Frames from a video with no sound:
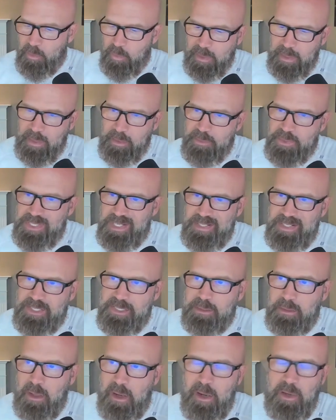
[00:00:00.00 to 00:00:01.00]
Well, I was on
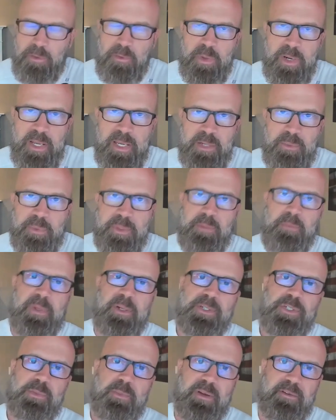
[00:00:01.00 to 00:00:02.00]
this long raid with a
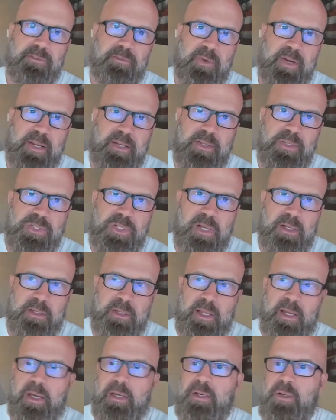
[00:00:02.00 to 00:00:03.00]
bunch of my friends
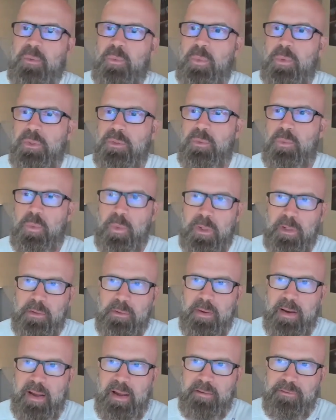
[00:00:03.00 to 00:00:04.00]
online on World of
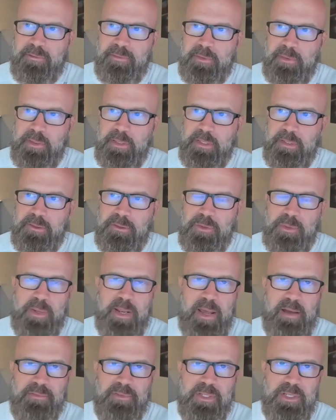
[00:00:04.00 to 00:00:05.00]
Warcraft for like two and
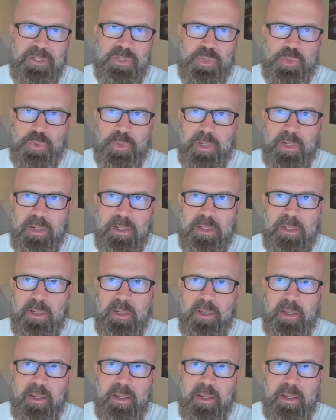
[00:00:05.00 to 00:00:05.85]
a half days straight,